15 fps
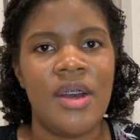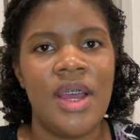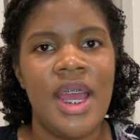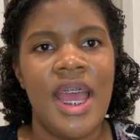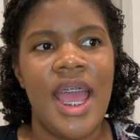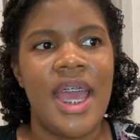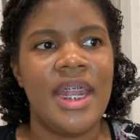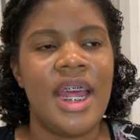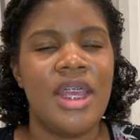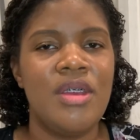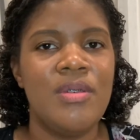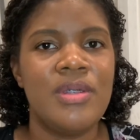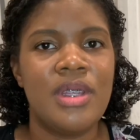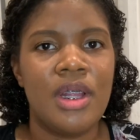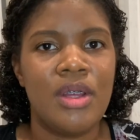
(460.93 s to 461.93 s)
And I use the
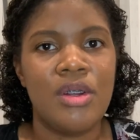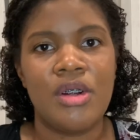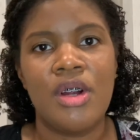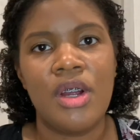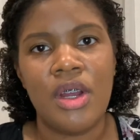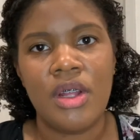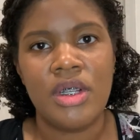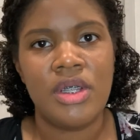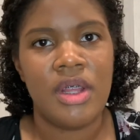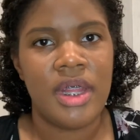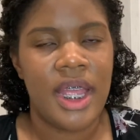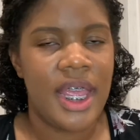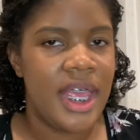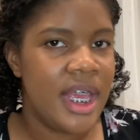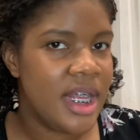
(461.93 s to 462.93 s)
little curlers on the
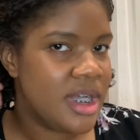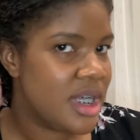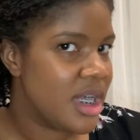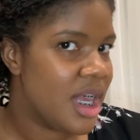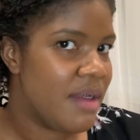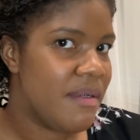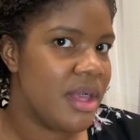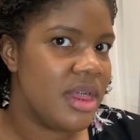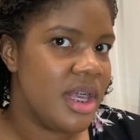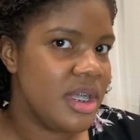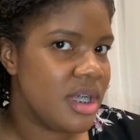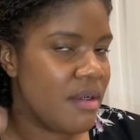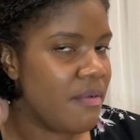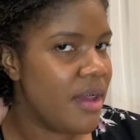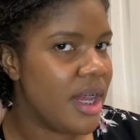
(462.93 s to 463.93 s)
end to give it this
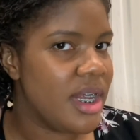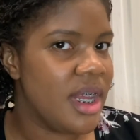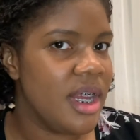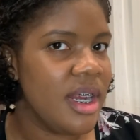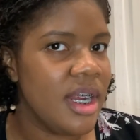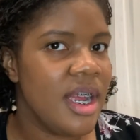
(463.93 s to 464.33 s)
effect here.